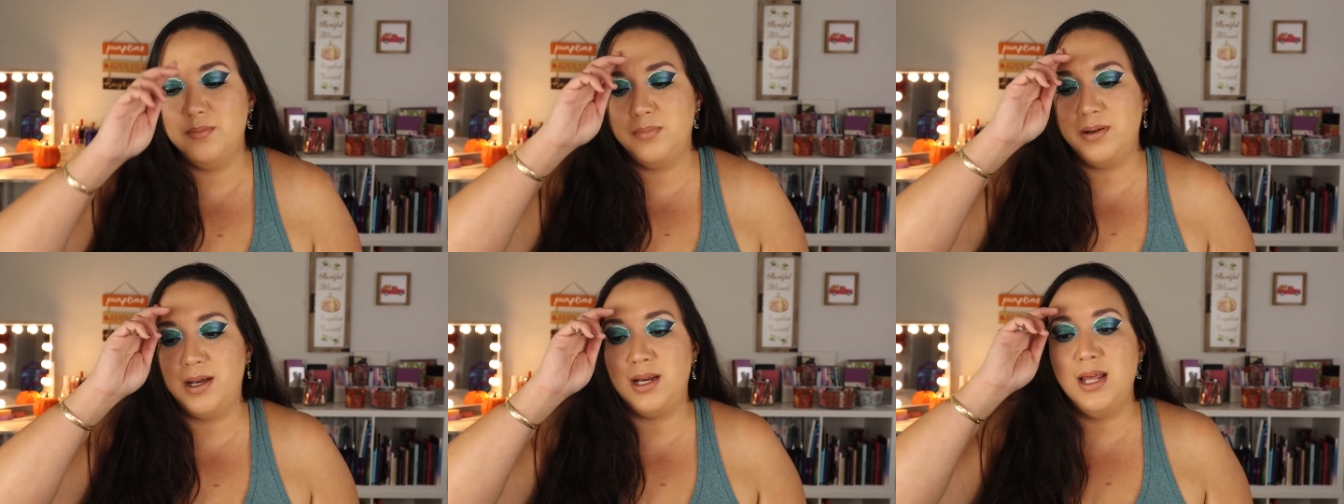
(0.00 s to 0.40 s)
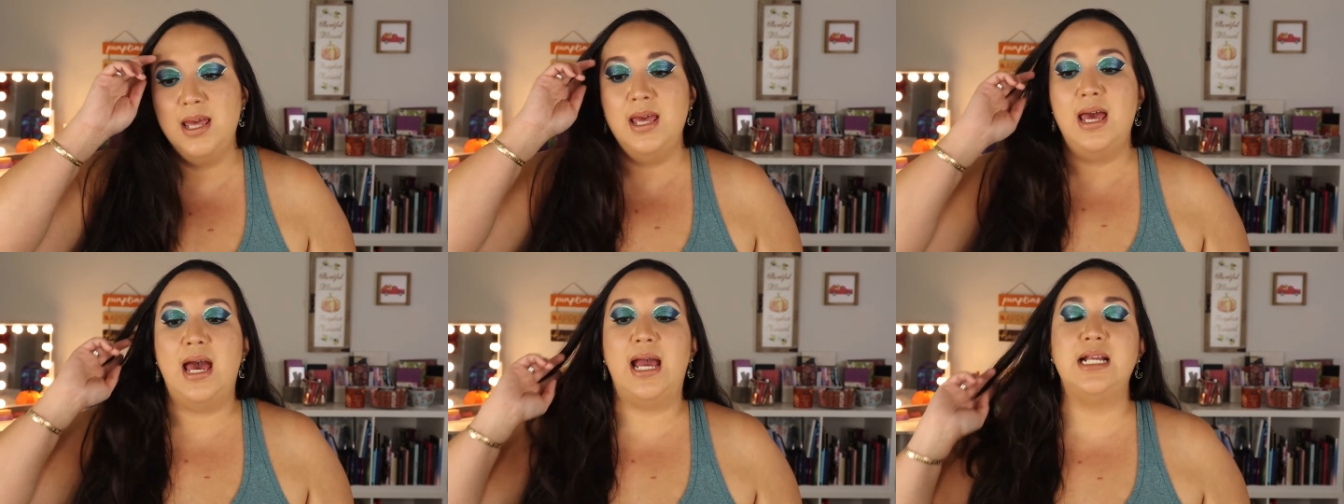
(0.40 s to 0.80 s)
But
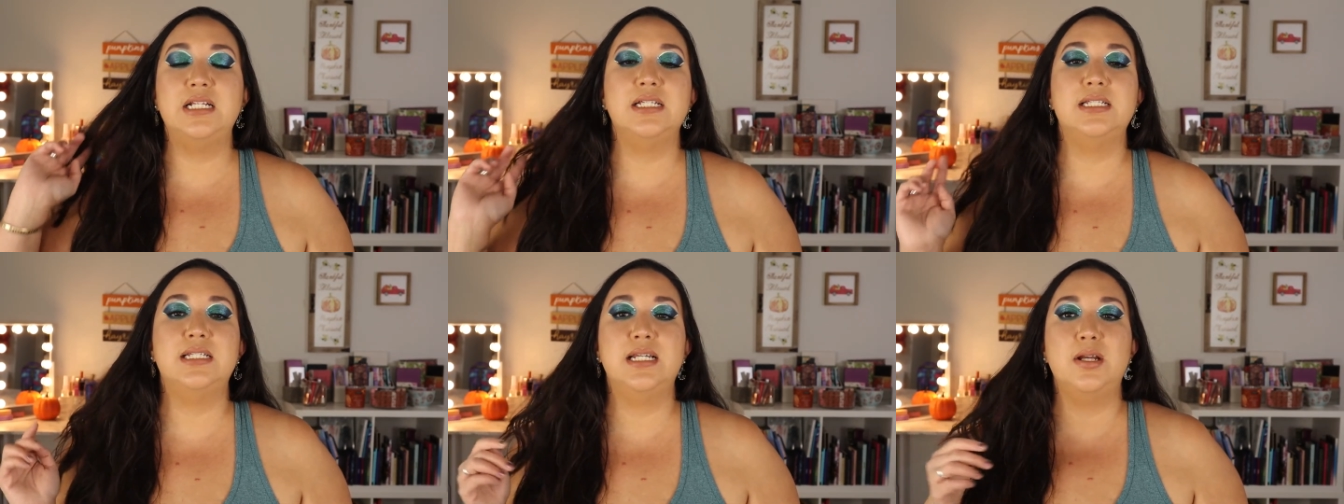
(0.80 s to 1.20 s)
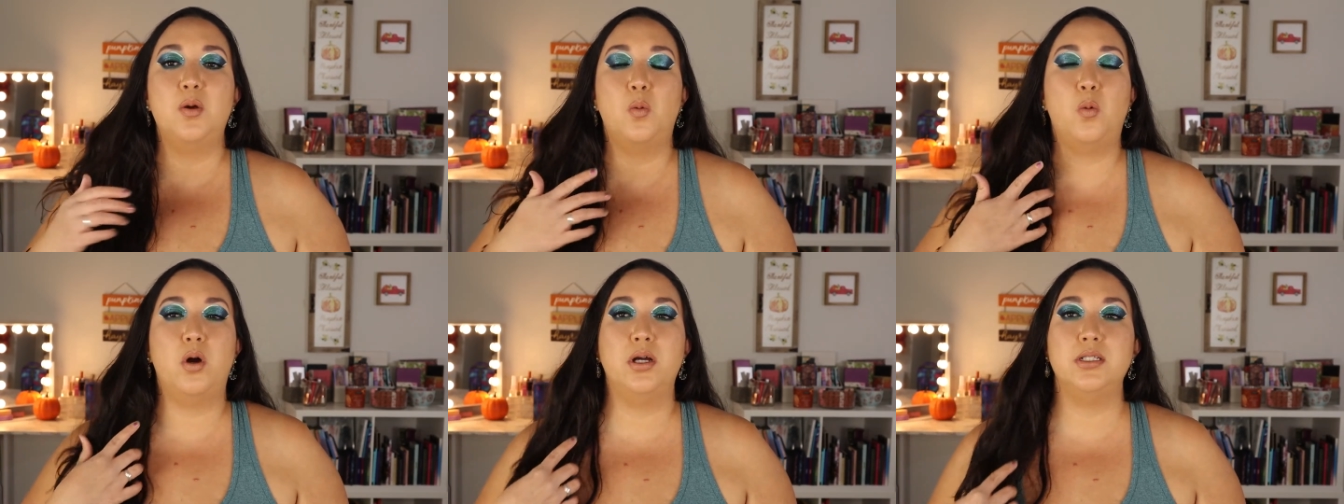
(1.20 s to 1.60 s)
I just
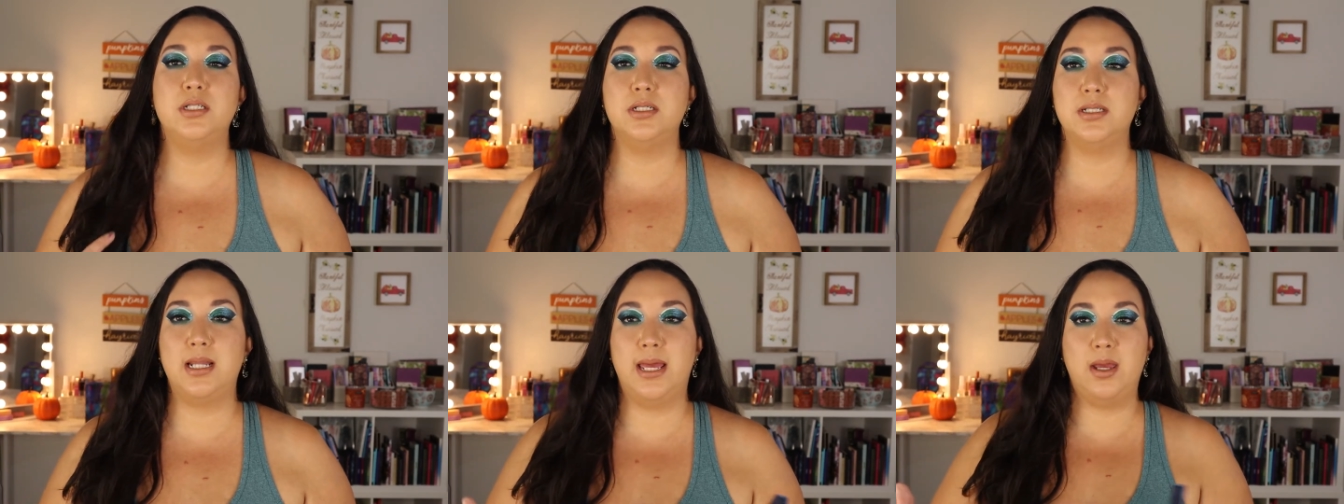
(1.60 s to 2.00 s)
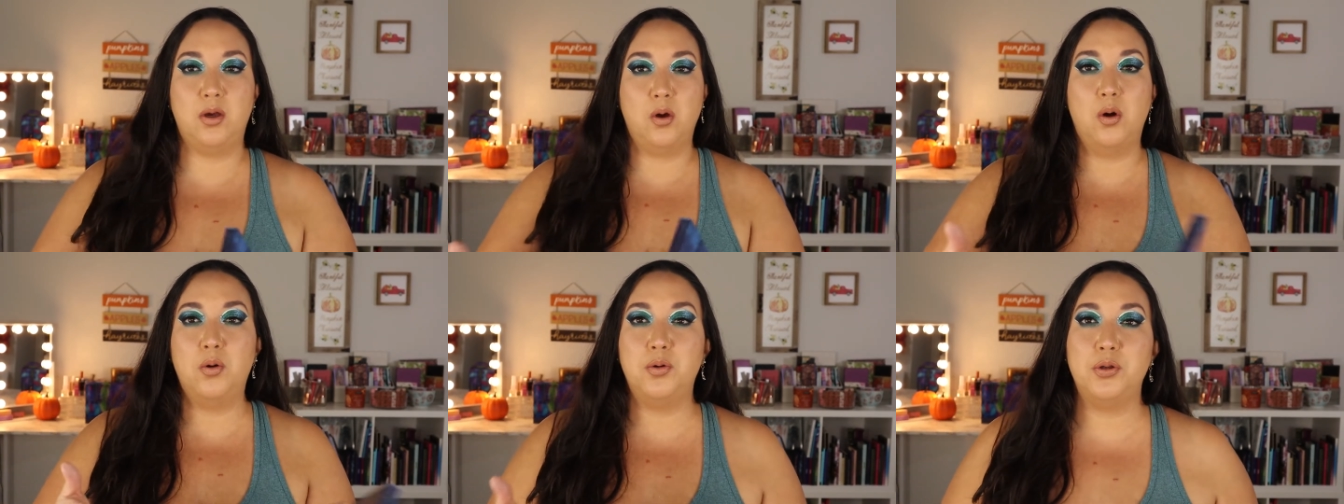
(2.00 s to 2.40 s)
didn't want to like
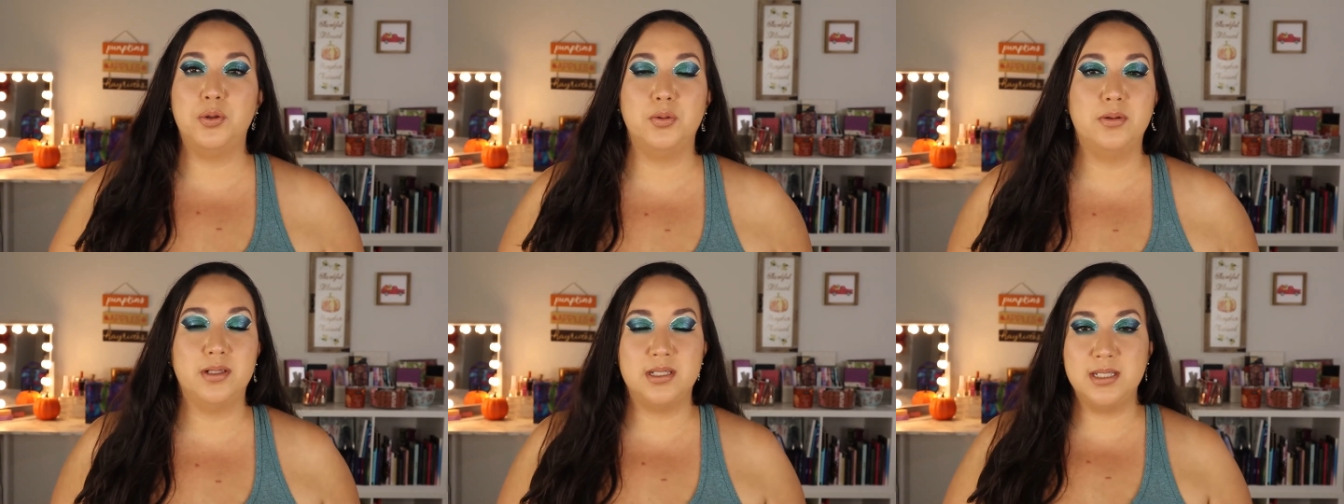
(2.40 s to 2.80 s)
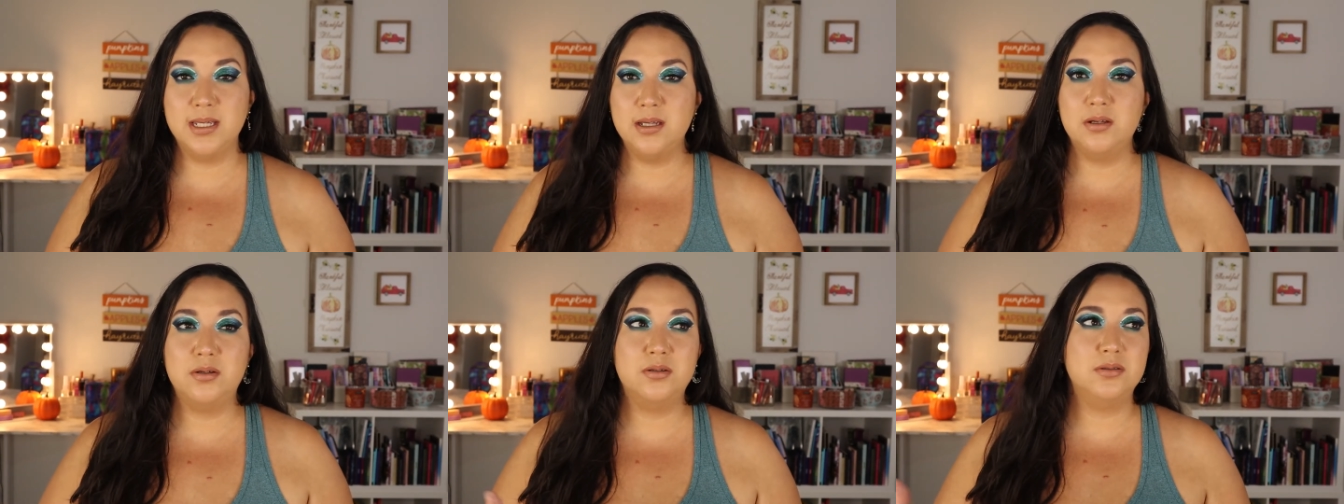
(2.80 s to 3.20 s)
go through the
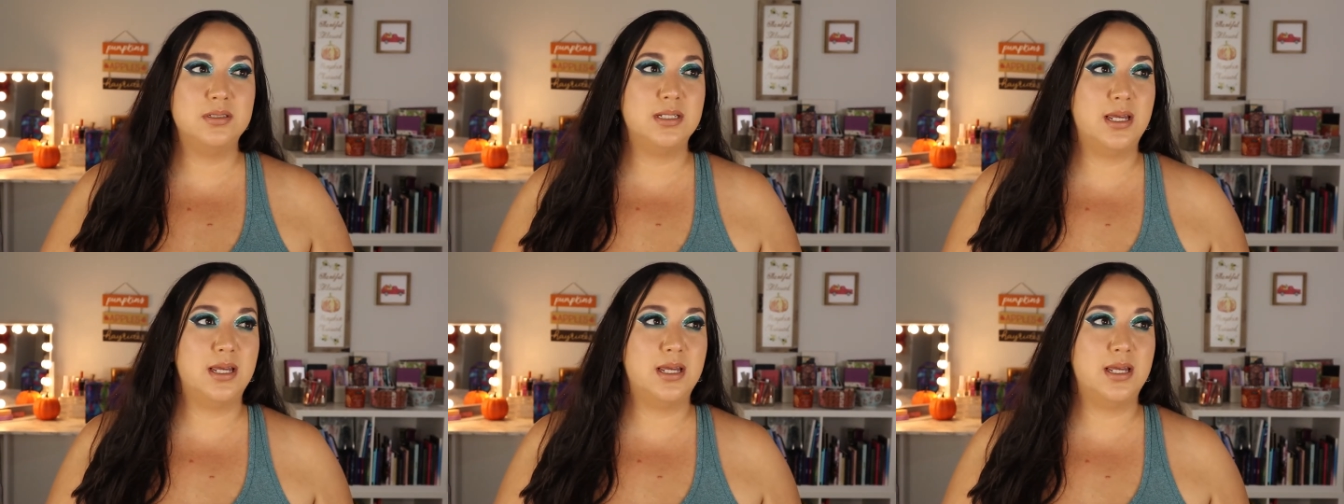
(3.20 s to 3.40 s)
singles.